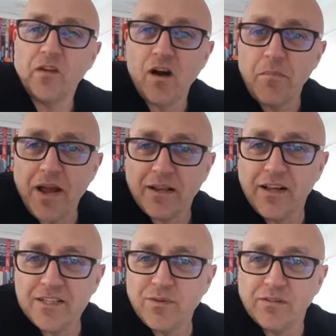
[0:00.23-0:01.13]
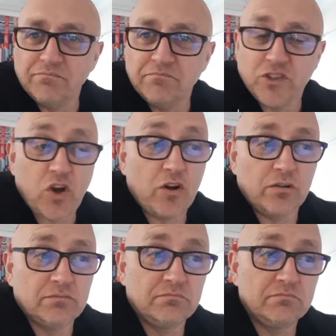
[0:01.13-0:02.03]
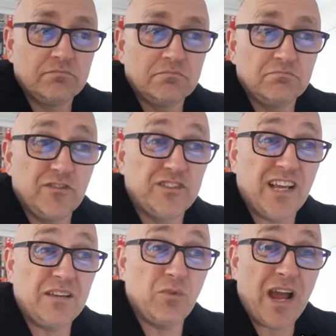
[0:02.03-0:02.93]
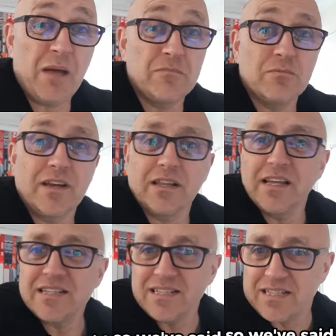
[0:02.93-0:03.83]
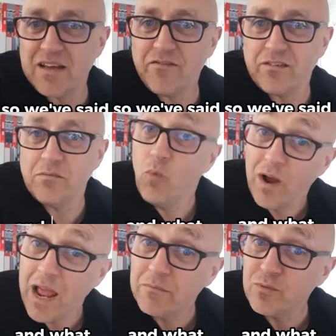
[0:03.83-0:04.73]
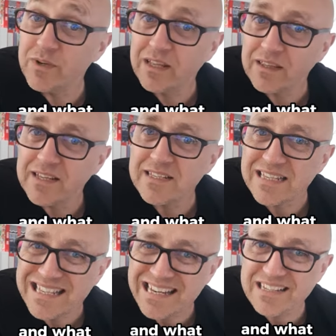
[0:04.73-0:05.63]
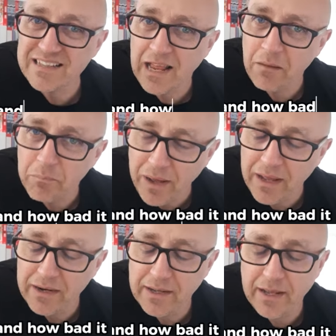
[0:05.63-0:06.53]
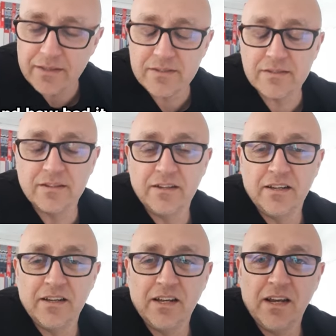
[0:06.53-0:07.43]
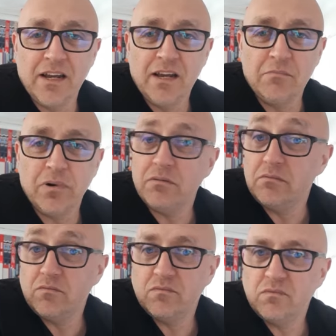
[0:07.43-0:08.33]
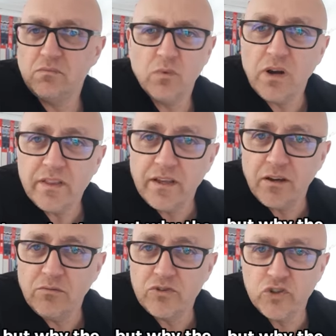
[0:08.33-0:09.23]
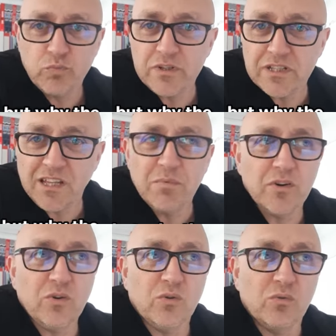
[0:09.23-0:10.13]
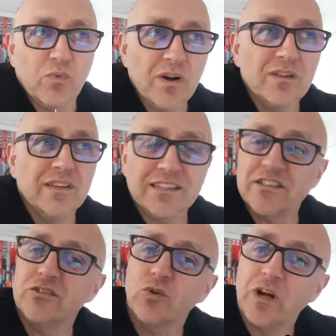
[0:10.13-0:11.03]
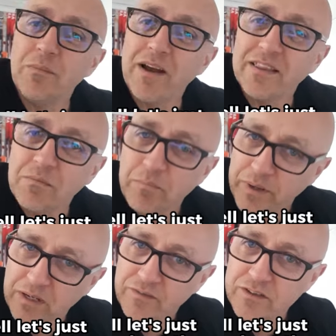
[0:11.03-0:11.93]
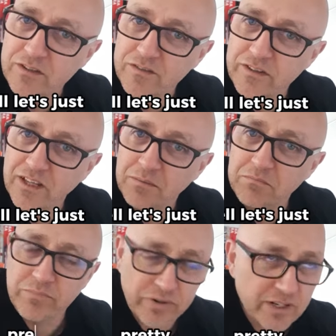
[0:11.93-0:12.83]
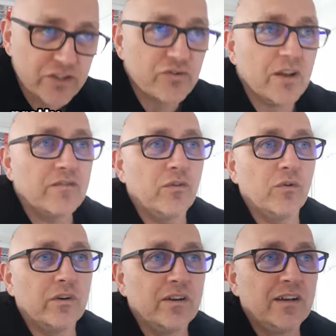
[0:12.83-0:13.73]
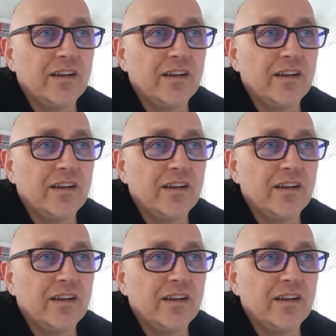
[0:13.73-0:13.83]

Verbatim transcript: All right, back last one. So we've said what happens when we get less than seven and what happens when we get less than six and how bad it gets. But why the hell should we sleep at all? Well, let's just talk about the benefits of sleep. Pretty straightforward.